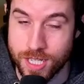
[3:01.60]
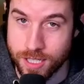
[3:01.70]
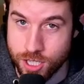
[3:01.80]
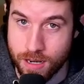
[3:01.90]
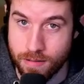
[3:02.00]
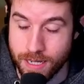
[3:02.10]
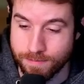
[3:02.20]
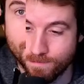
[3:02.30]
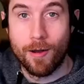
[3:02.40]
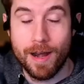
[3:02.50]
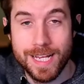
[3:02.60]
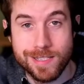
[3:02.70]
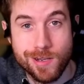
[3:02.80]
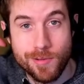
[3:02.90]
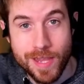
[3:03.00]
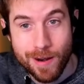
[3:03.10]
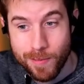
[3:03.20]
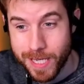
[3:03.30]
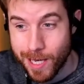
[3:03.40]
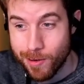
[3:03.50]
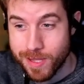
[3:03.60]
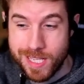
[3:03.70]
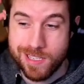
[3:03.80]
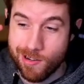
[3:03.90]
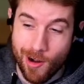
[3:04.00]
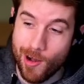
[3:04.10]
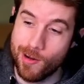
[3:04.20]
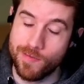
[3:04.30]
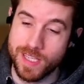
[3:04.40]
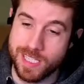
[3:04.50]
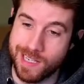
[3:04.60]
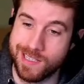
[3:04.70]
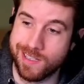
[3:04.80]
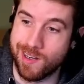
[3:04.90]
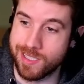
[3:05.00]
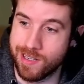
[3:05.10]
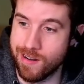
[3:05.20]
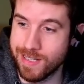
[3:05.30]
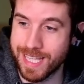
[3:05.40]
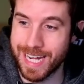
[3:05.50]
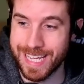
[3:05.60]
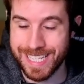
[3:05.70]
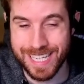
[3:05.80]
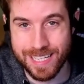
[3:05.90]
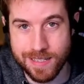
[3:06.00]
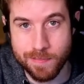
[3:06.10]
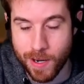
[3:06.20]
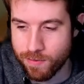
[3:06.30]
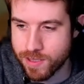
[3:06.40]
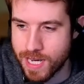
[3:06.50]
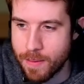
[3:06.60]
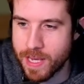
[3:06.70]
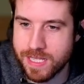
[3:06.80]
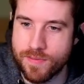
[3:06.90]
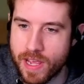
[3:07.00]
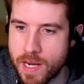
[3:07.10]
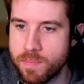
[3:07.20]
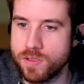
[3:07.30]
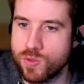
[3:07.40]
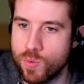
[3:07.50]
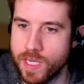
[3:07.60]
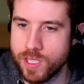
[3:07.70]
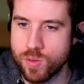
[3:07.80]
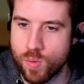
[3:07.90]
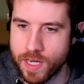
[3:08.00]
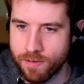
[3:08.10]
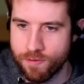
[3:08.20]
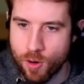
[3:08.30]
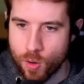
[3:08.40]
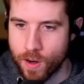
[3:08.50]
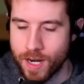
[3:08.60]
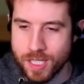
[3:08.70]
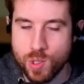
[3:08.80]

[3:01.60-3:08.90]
generate. All right, so there we go. These are all of the 6 cost cards that exist in Marvel Snap as of April 2024.